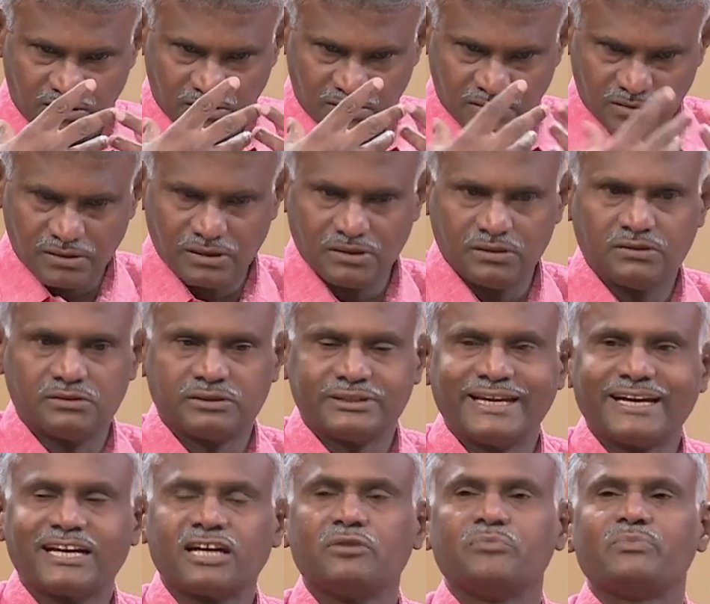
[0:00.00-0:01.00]
will
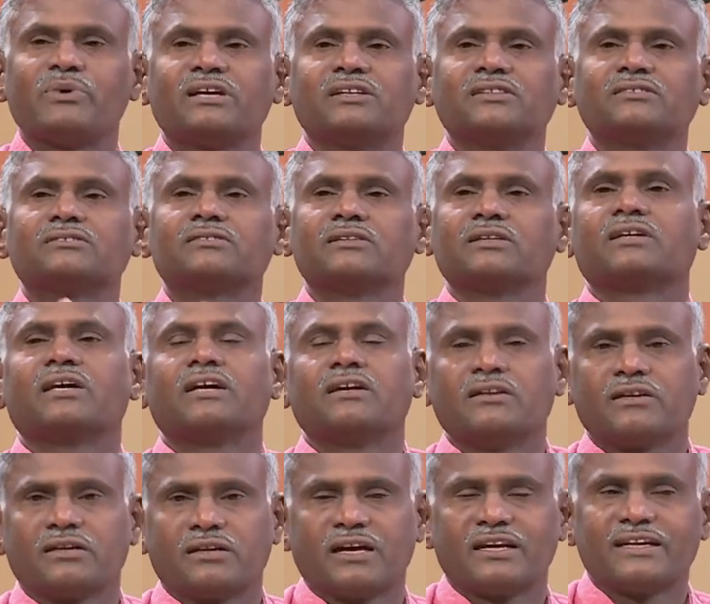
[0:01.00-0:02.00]
take up and
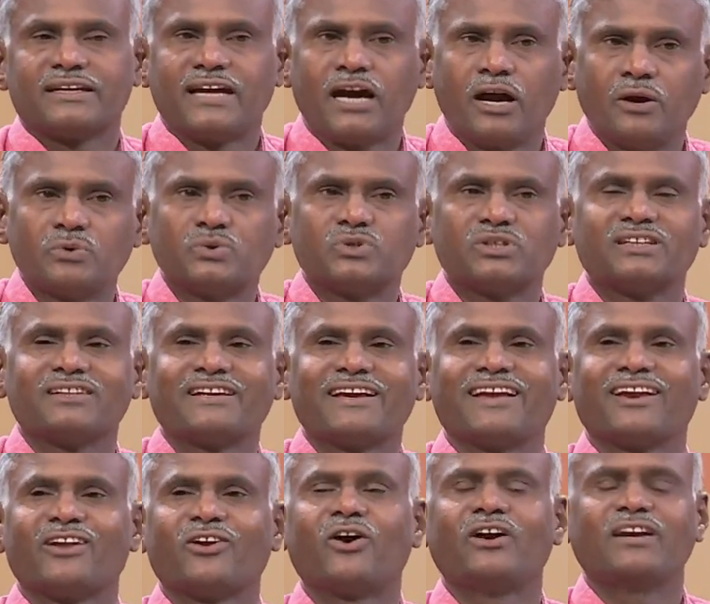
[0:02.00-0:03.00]
carry out and
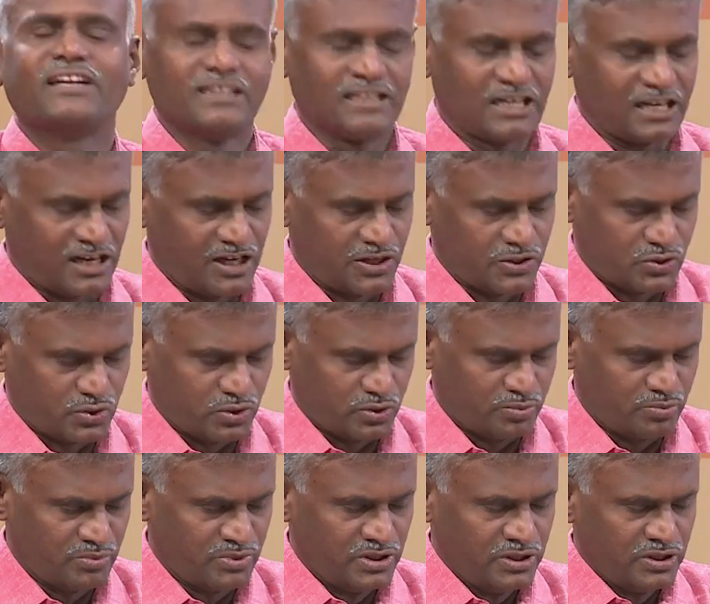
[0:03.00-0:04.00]
carry on in the
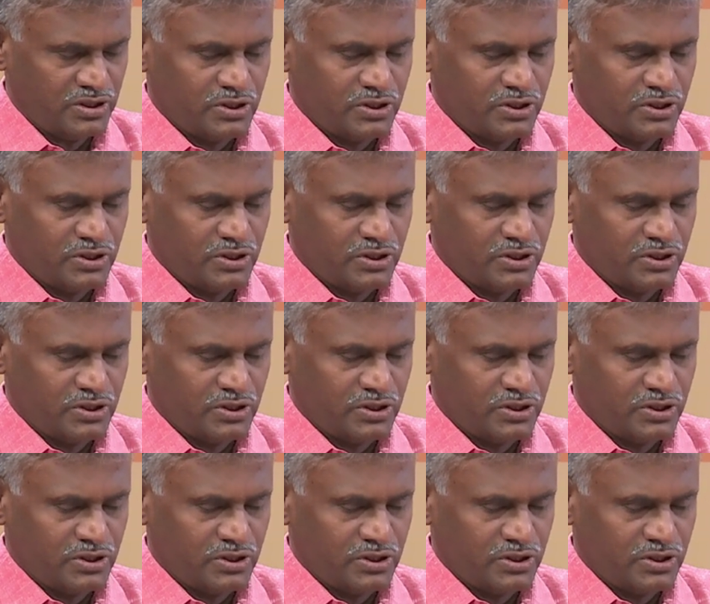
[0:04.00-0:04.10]
classroom.